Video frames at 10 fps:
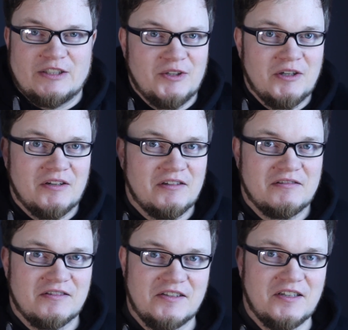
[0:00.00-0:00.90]
You don't
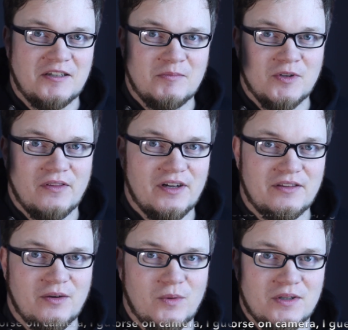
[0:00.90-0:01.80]
see anymore
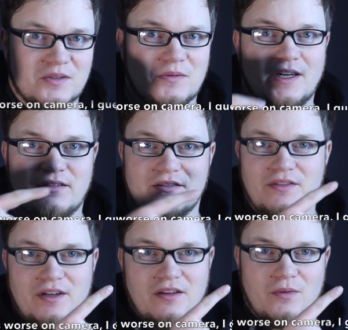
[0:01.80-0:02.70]
that the one is red
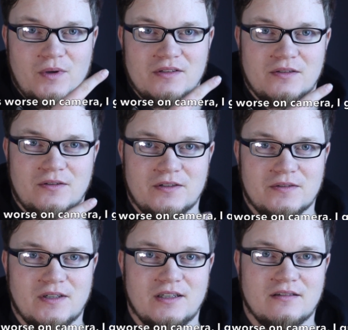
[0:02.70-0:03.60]
and the other one is
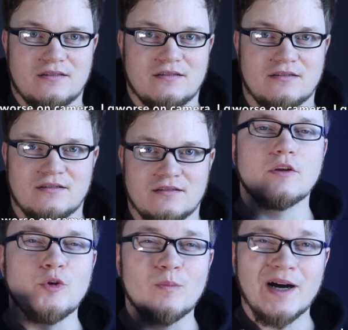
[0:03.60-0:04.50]
orange, right?
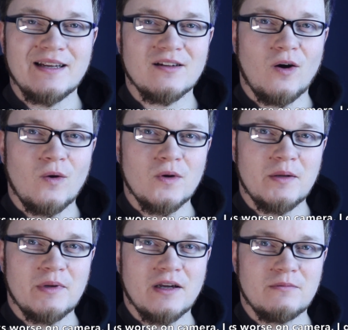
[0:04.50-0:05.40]
You might
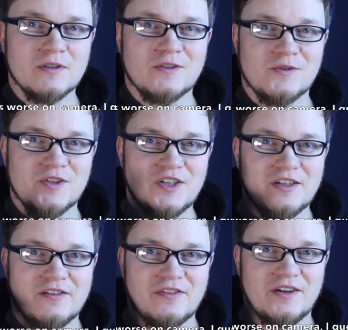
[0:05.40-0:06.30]
only be able to see
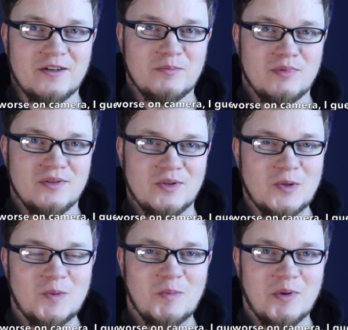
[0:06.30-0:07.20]
it if they are
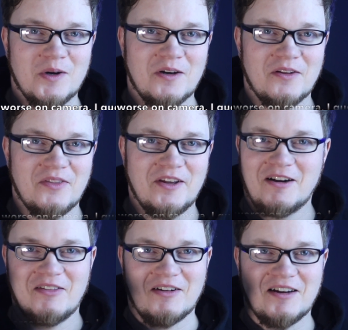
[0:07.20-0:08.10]
blue, but
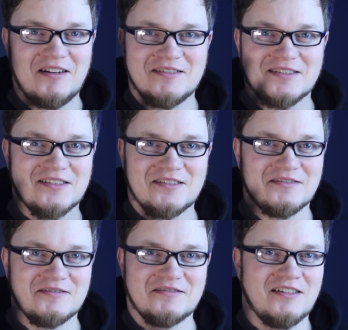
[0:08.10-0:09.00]
the other colors
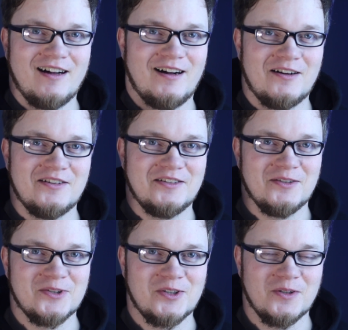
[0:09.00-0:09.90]
are a
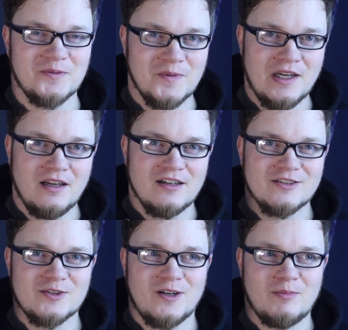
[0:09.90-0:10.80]
no-show.
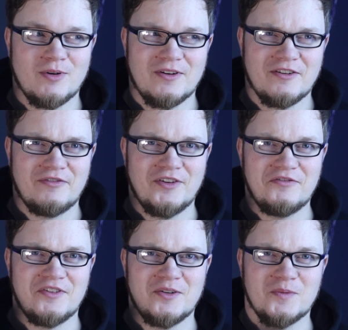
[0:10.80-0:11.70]
So I bought a
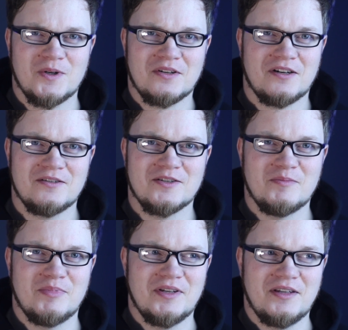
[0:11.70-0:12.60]
50 watt
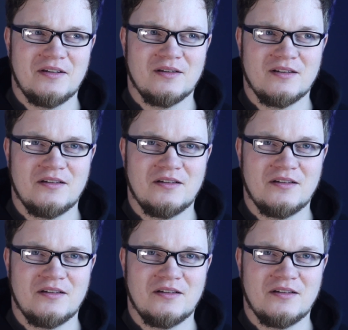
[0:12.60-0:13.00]
RGB